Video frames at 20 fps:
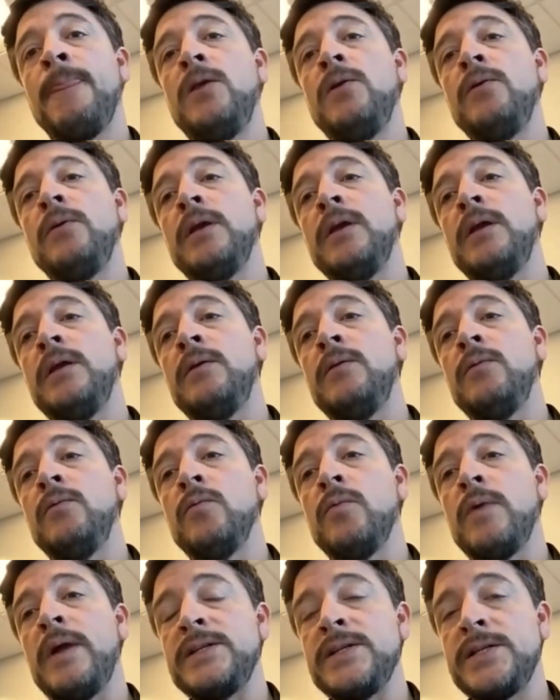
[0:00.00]
You
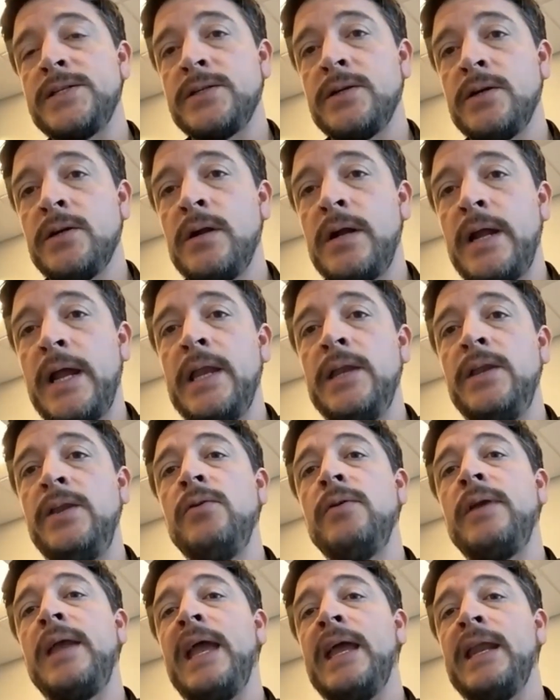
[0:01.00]
can register and
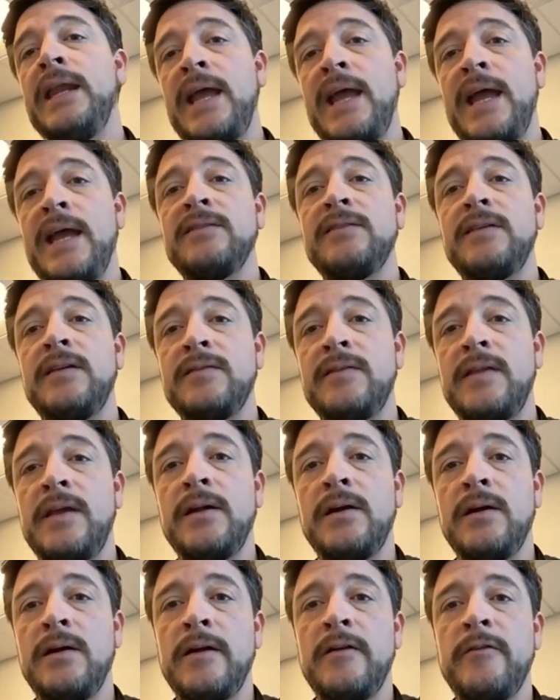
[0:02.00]
you can access
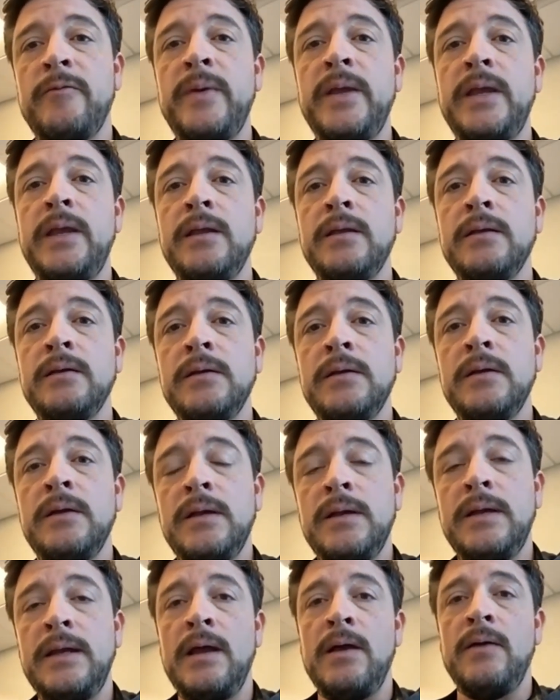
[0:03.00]
that RFP.
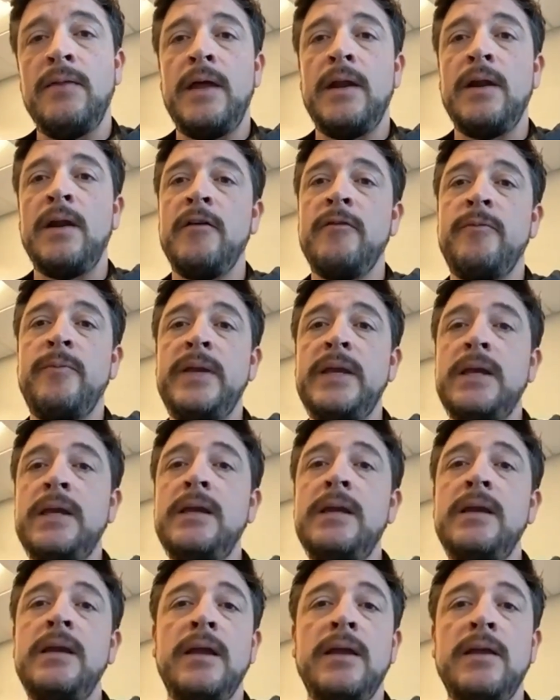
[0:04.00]
Now that
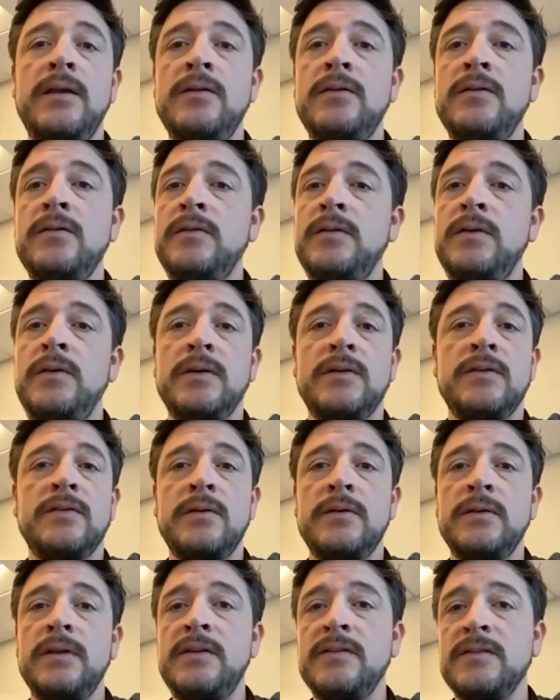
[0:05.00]
RFP you can
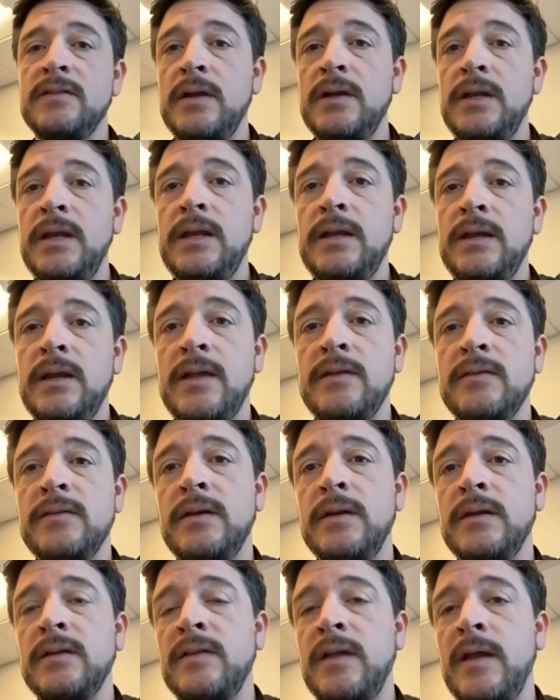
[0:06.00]
certainly study it as
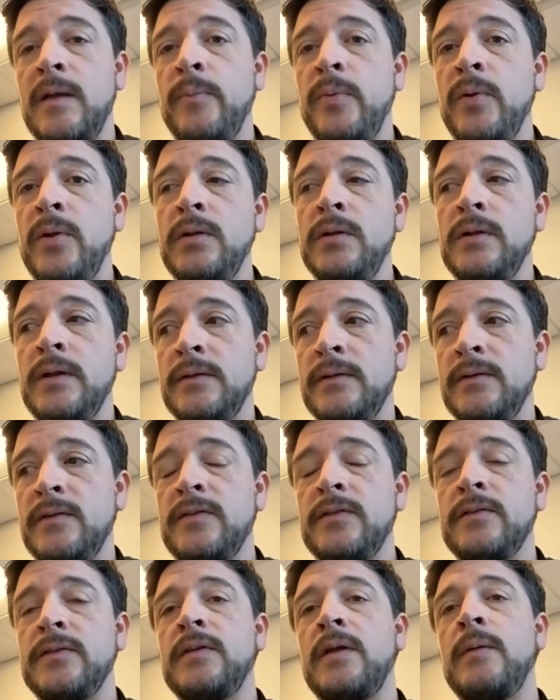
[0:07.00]
an example, and
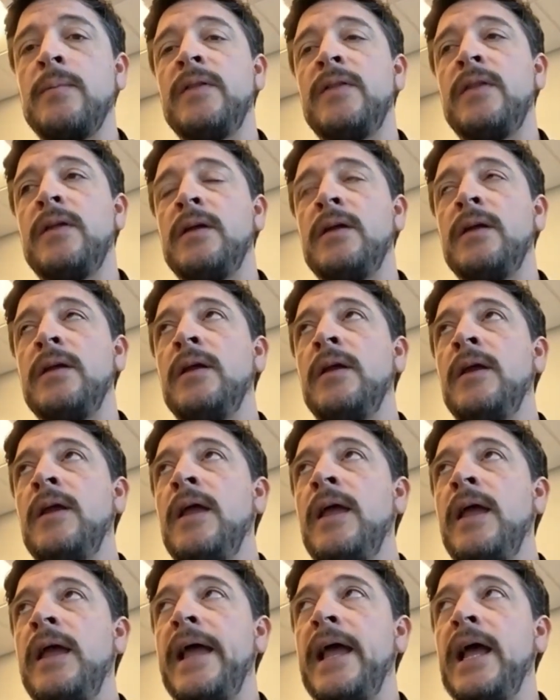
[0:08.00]
some of the
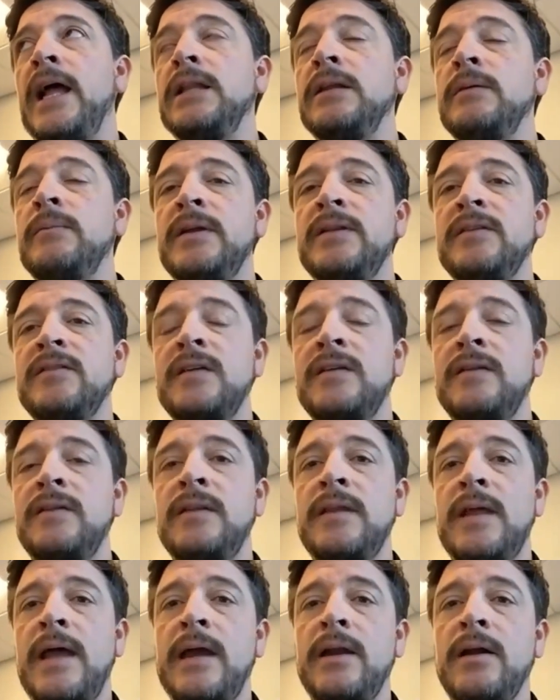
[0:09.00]
elements
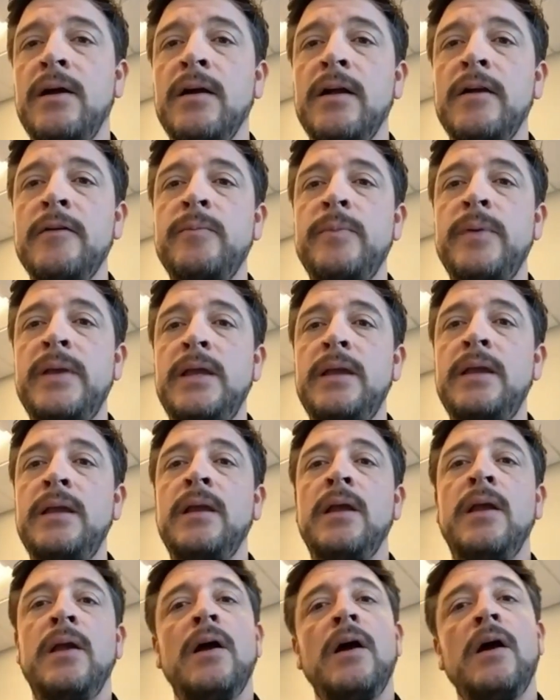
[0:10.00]
in that
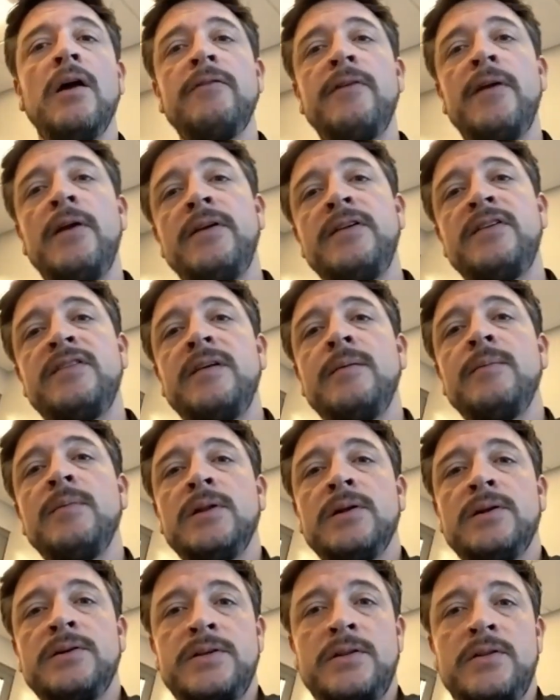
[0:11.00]
RFP are very
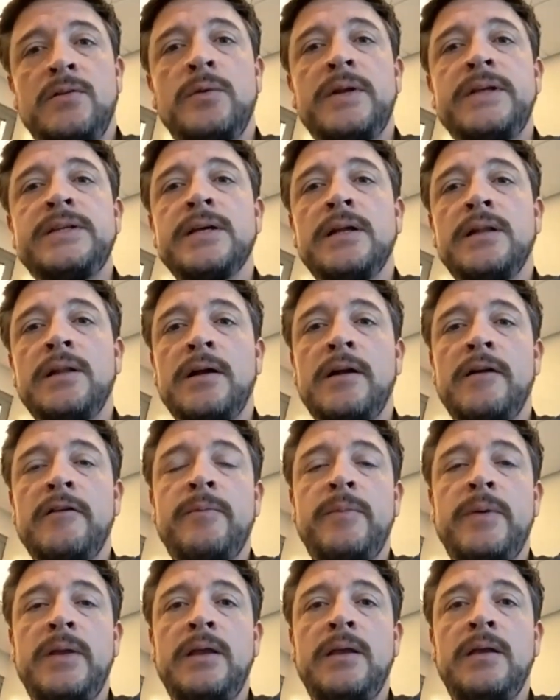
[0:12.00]
similar to the retail
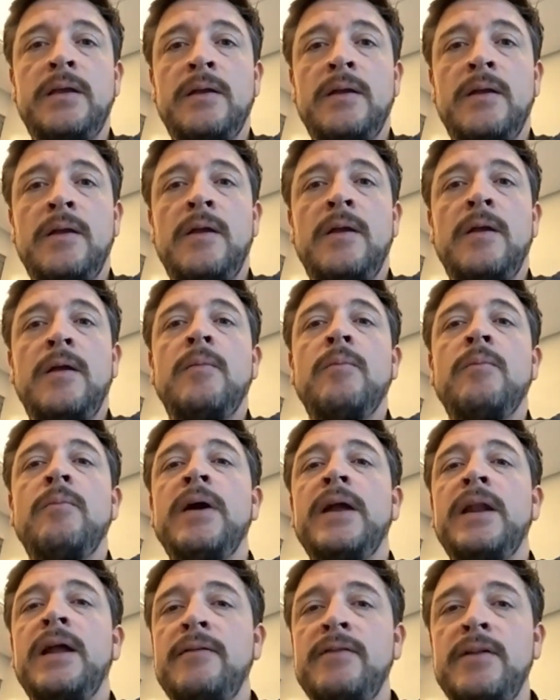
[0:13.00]
RFP.
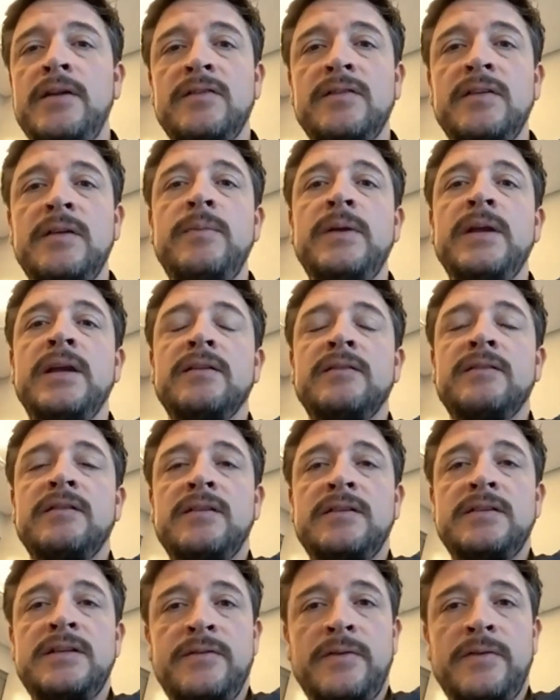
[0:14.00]
But obviously, because it's a